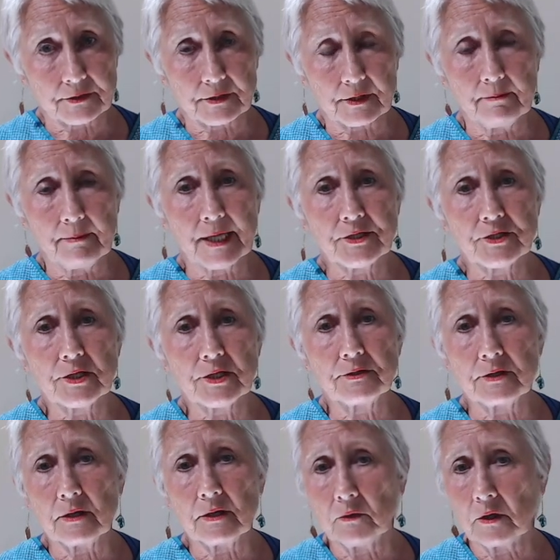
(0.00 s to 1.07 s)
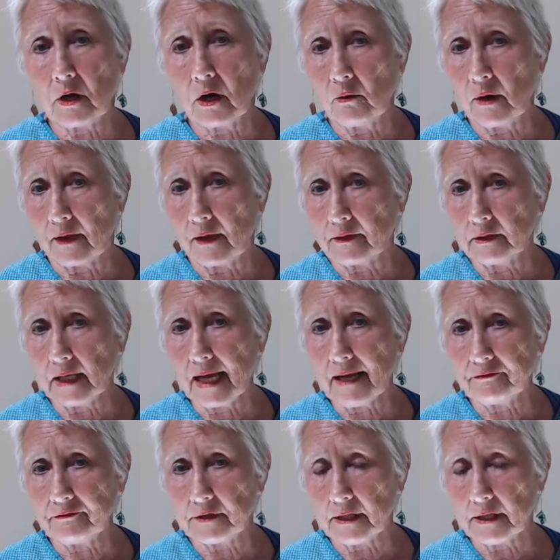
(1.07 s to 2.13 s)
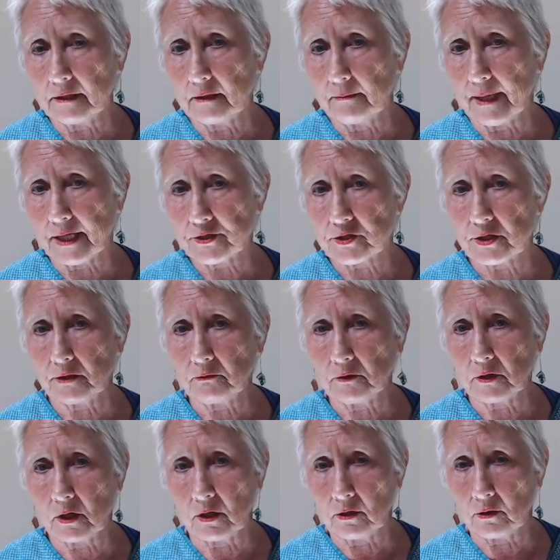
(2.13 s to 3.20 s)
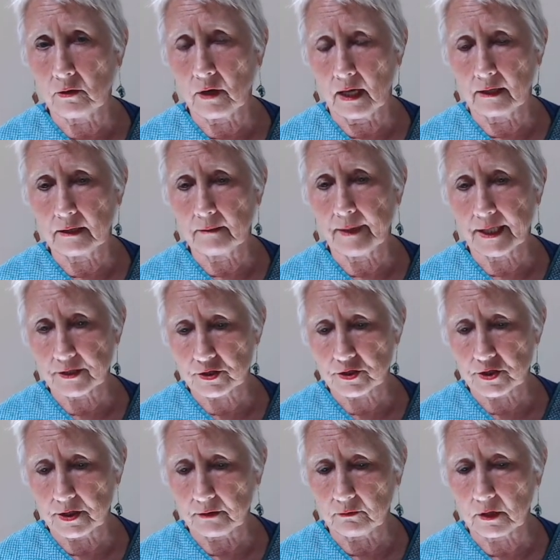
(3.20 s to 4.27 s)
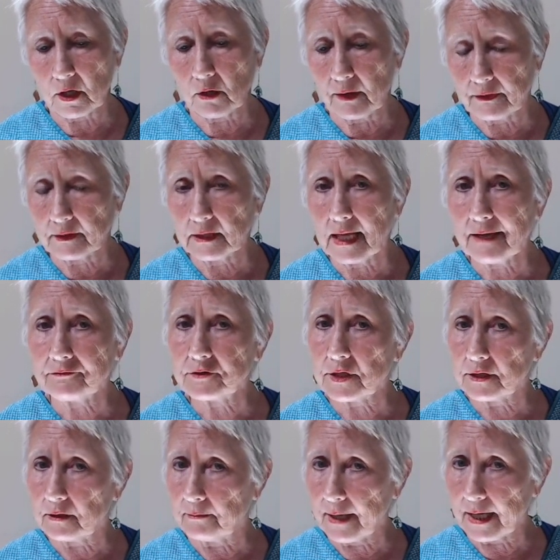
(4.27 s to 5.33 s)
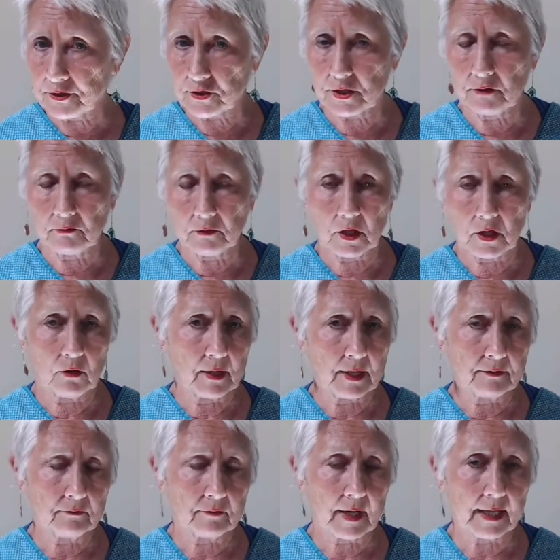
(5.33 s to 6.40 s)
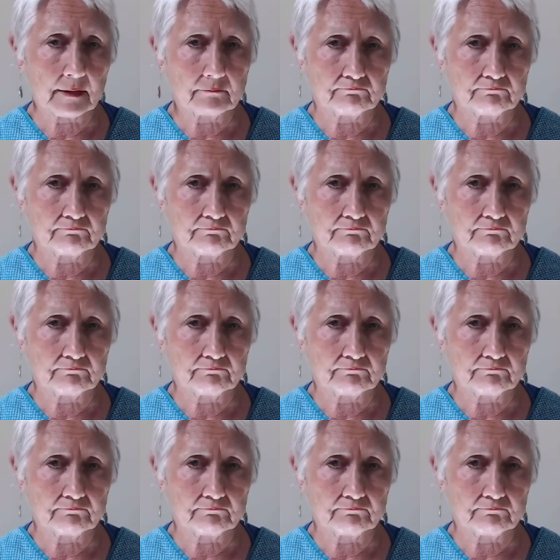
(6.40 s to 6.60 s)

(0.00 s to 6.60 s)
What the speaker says: the benches that will go on the left and the bench that will go on the left and the bench that will go on the right.